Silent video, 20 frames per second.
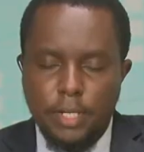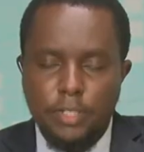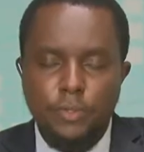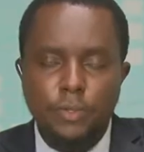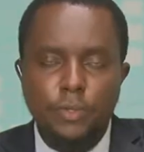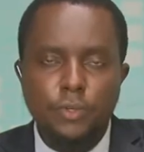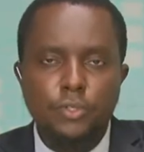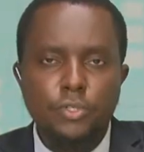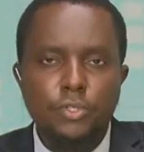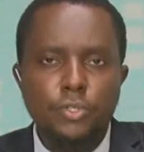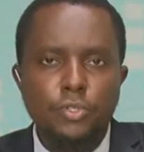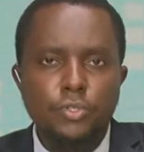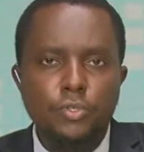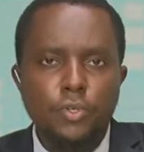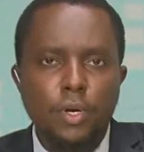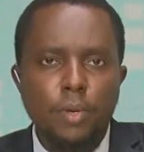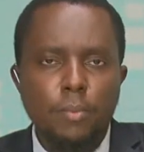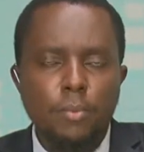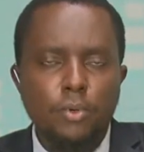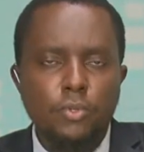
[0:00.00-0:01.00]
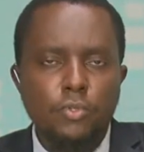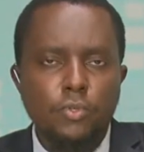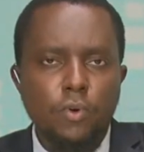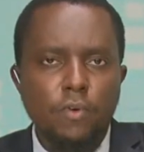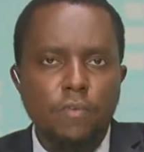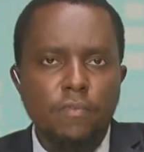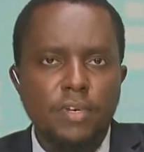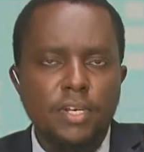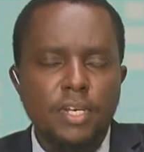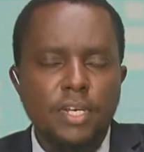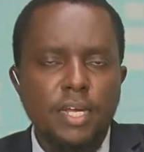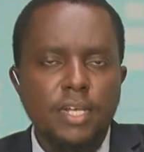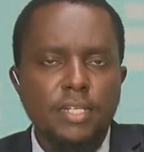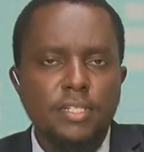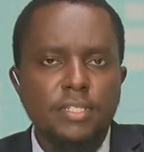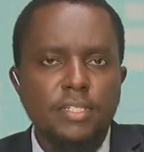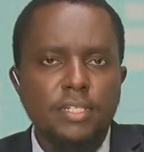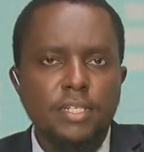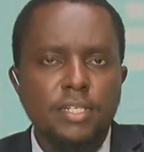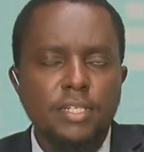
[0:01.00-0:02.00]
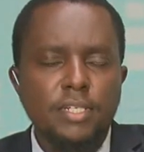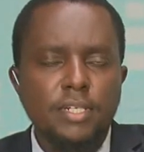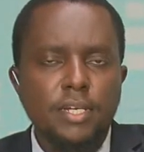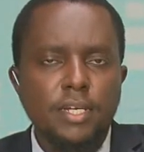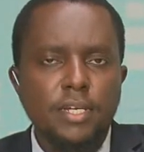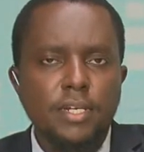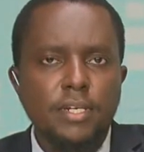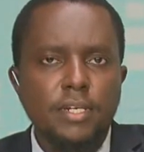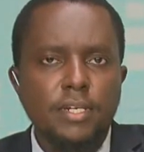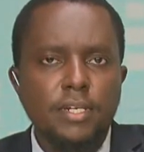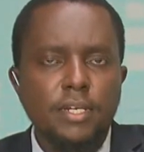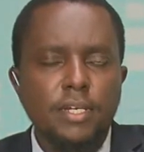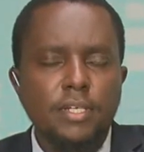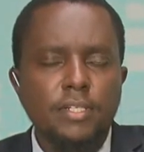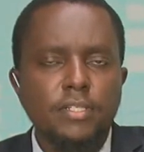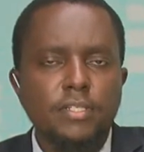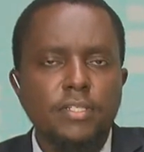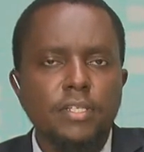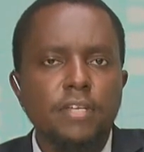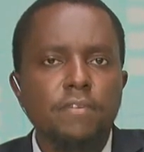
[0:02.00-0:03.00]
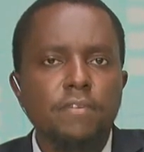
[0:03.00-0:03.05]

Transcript: as we continue to talk about COVID 19 and its